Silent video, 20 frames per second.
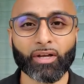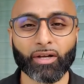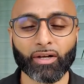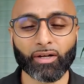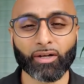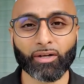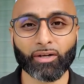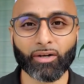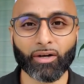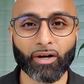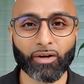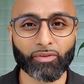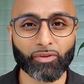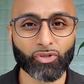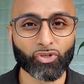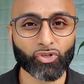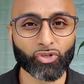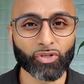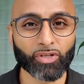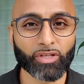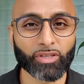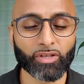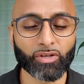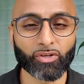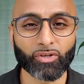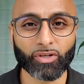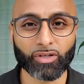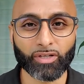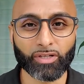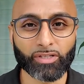on the journey that
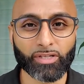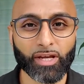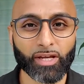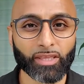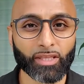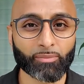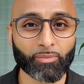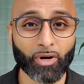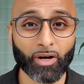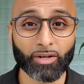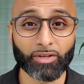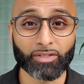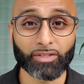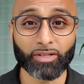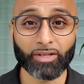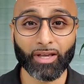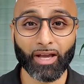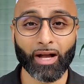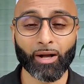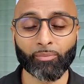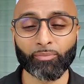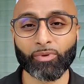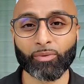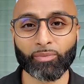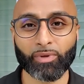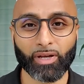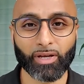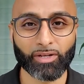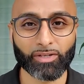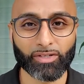you're going to take them on to help them
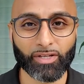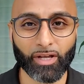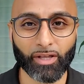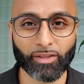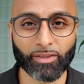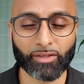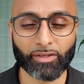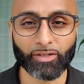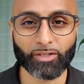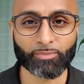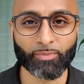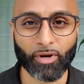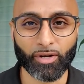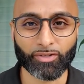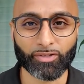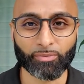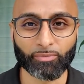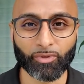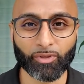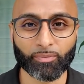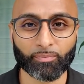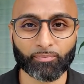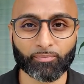get as healthy as possible.